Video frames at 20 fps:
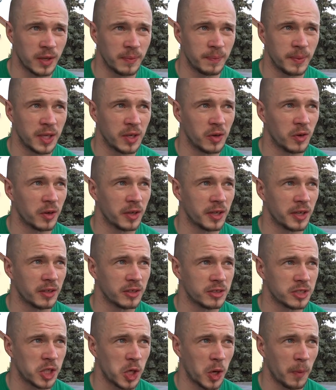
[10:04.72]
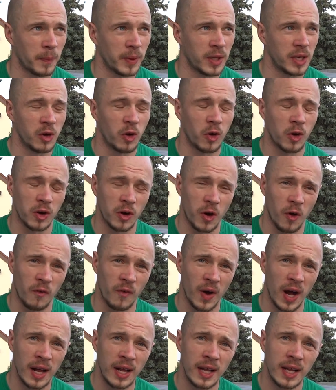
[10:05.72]
but also in Germany, all
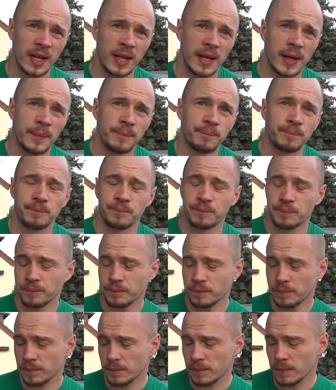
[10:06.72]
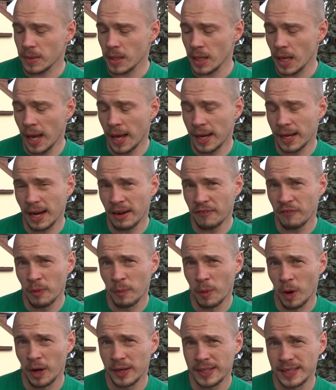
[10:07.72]
over. And
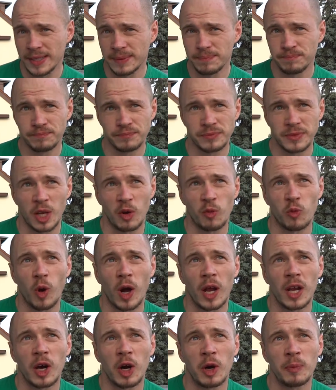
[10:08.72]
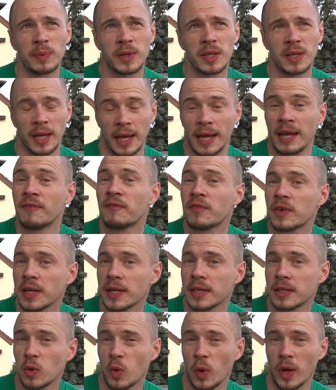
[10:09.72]
everybody develops, if they
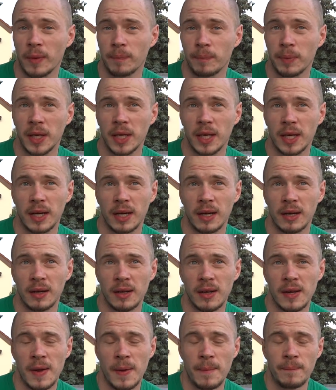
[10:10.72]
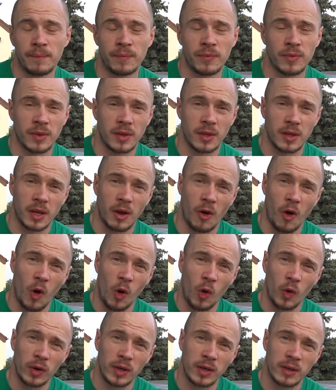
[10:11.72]
drink beer, their
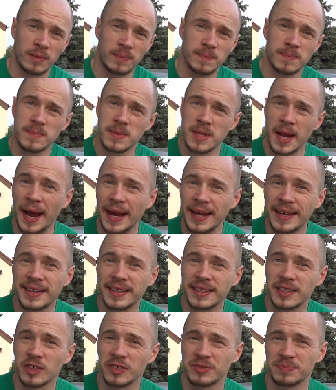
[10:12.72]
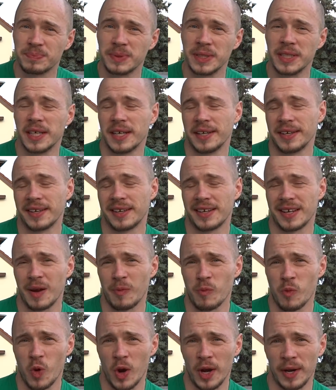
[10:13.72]
own taste of beer in
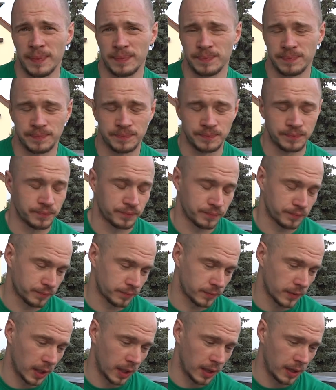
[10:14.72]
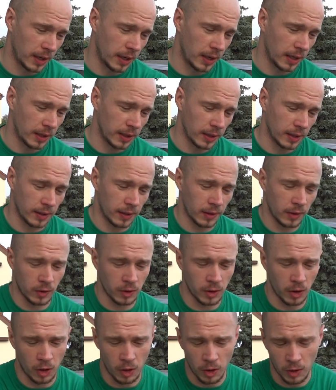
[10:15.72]
some way. And you
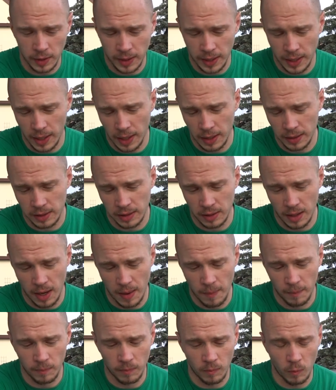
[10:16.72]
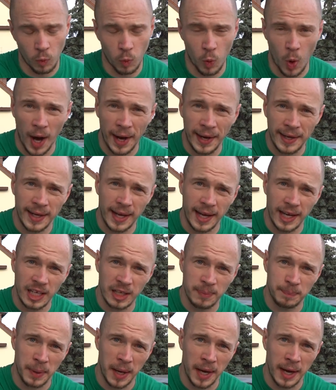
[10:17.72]
know, there are some wine
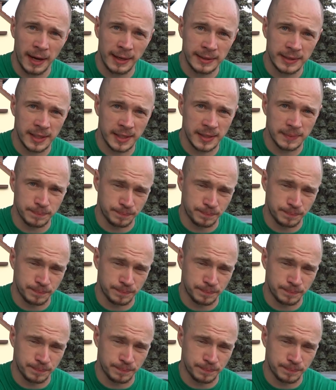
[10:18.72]
experts,